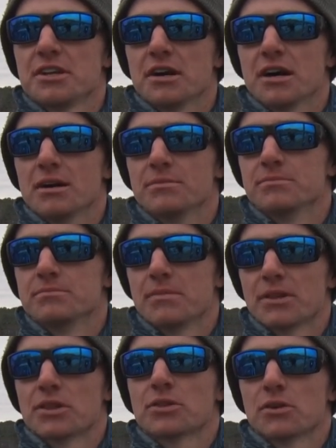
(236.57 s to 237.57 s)
Um,
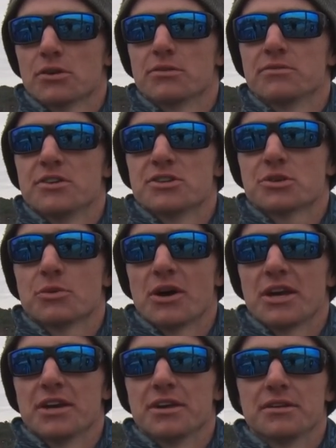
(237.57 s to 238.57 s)
about the third fish to
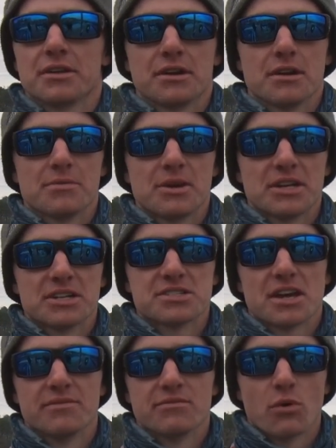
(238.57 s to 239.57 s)
weigh in. Ended up being a
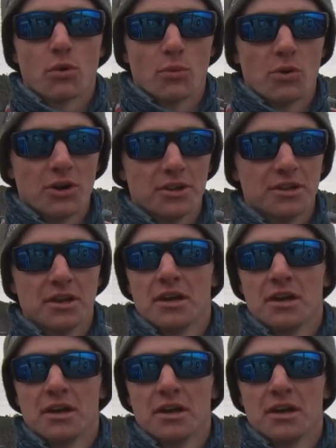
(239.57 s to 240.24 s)
741.